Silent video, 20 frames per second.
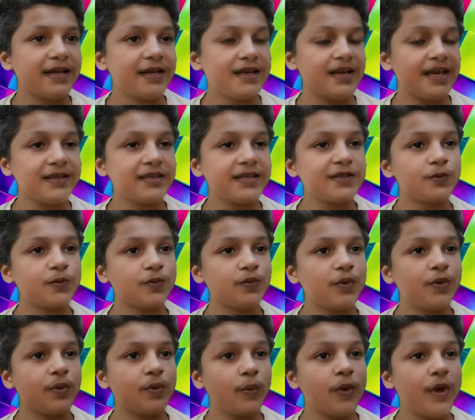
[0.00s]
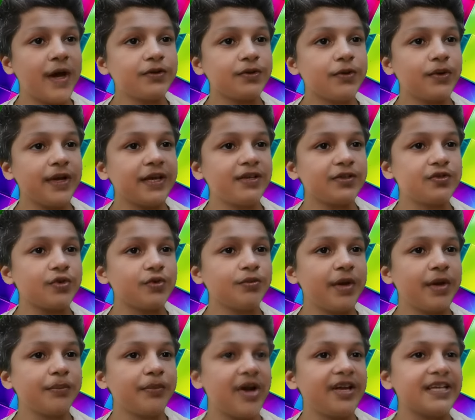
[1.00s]
like this was going to
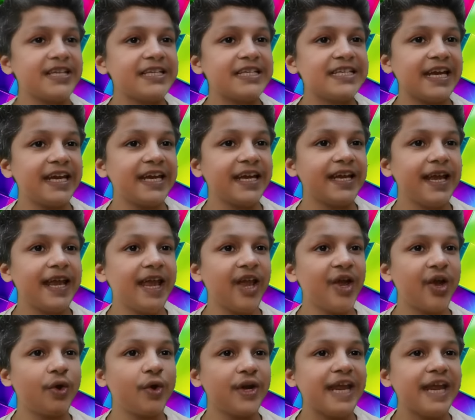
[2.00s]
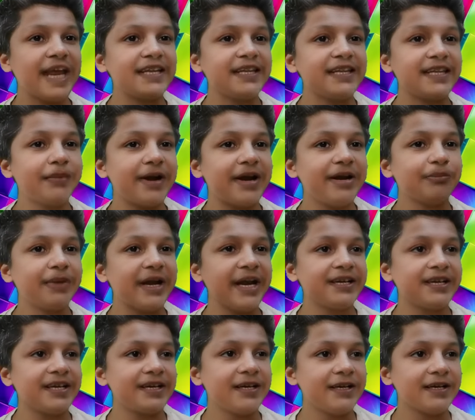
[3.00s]
be a modern day Conan the
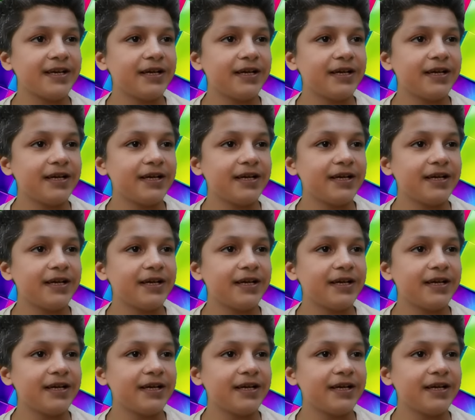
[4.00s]
Barbarian,